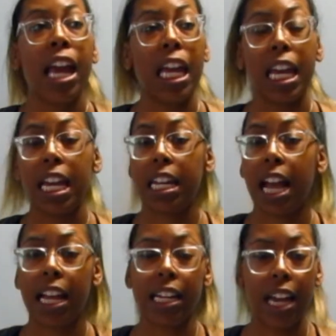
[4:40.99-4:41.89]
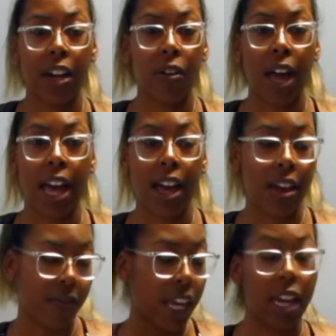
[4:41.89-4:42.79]
And I now
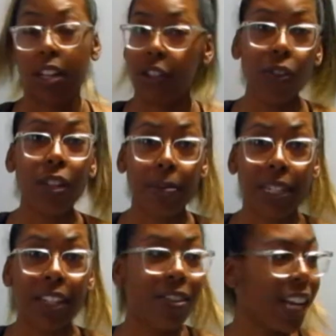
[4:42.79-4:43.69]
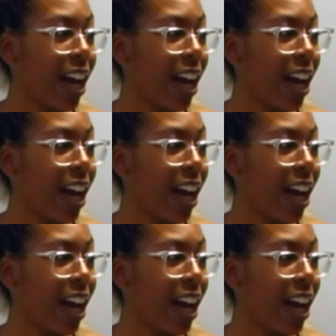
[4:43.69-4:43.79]
have a new commute.